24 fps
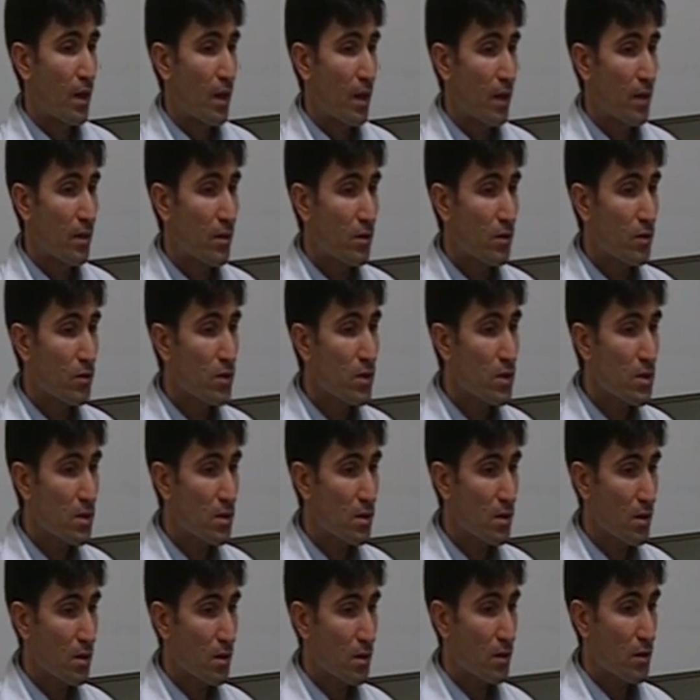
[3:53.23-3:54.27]
And there is
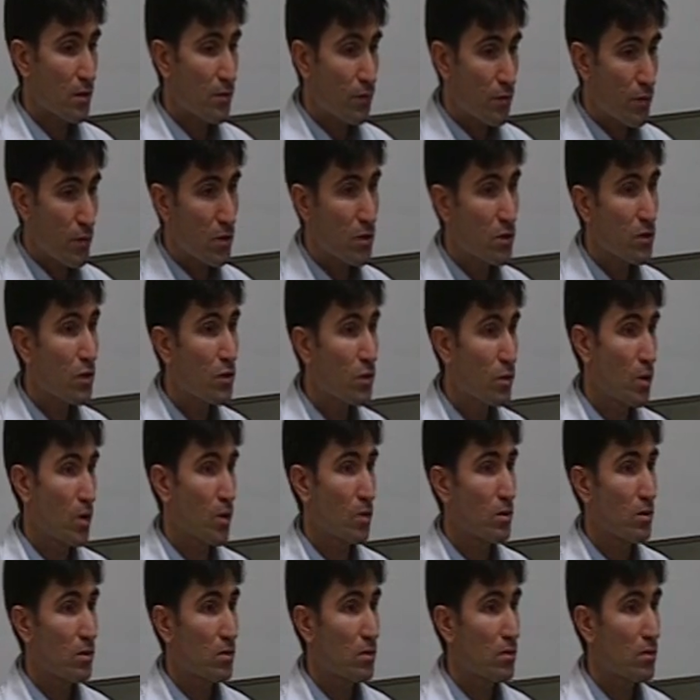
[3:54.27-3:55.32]
the first quote
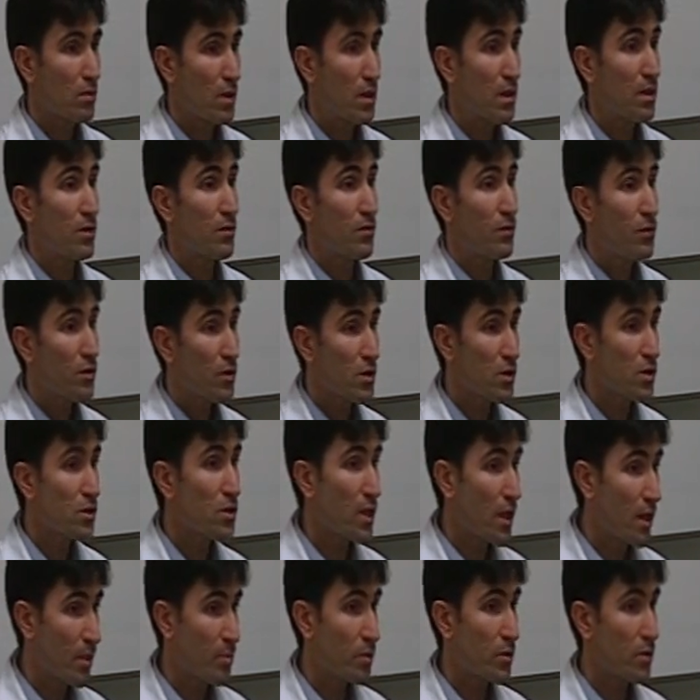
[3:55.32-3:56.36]
in the first
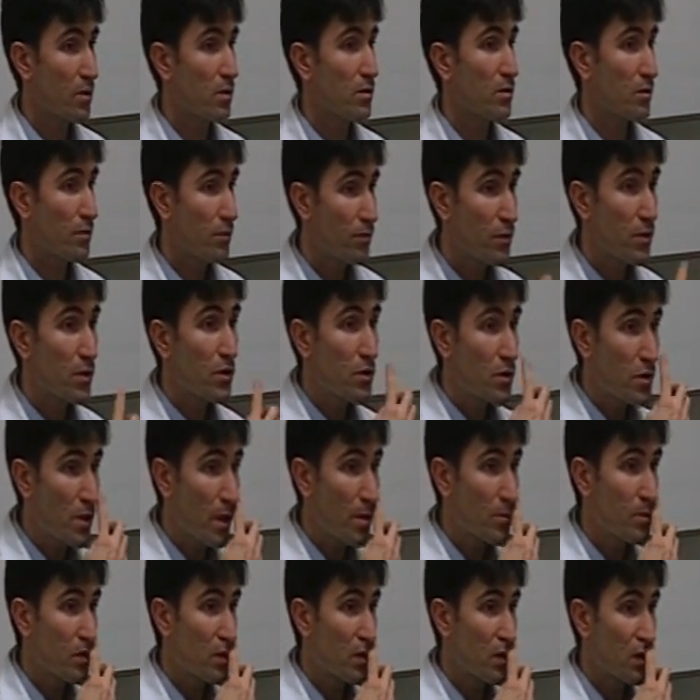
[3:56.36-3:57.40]
chapter. The first
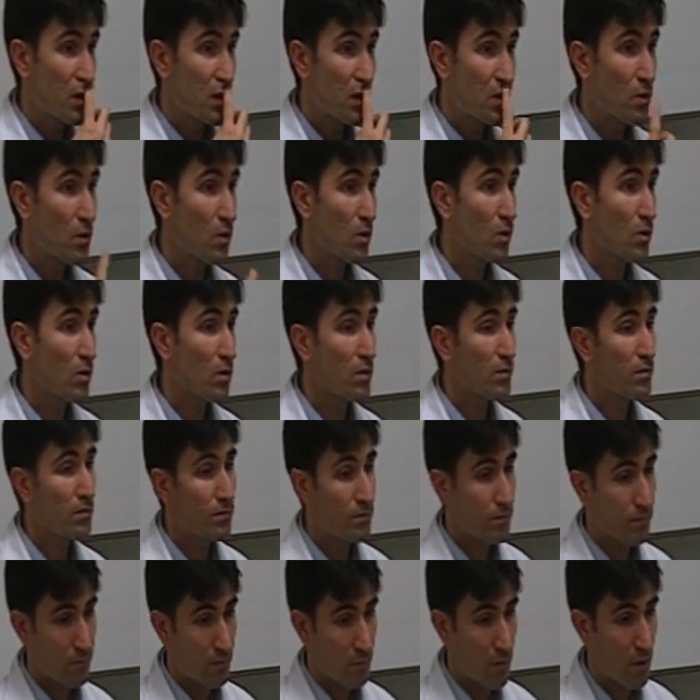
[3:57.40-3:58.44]
chapter it's called
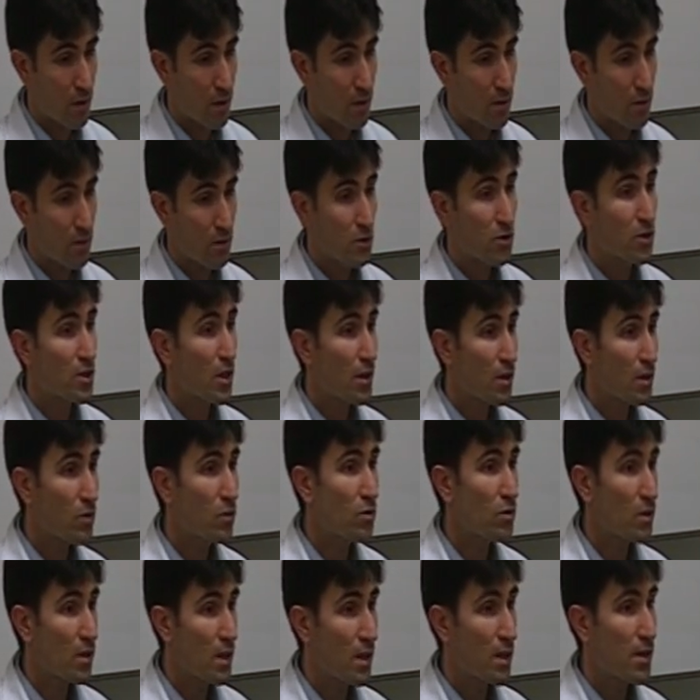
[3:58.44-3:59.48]

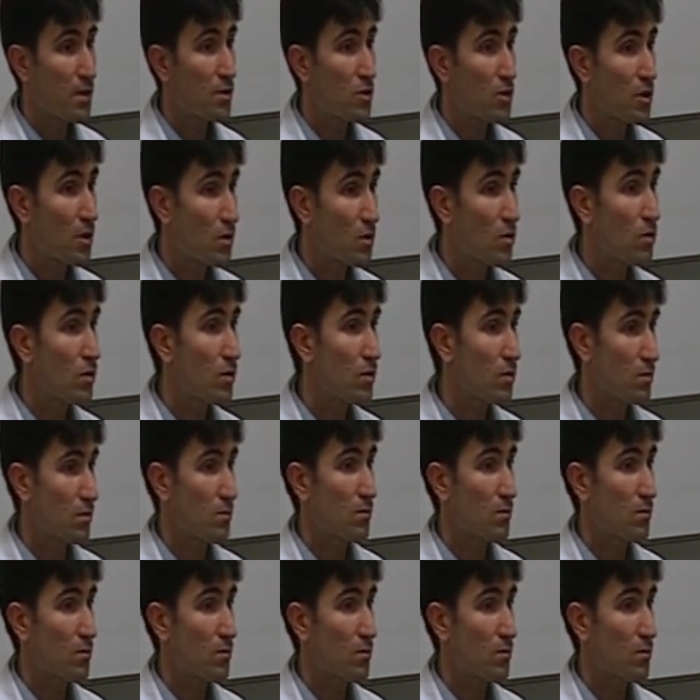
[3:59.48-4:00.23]
Shanggu Tianzhen Lun,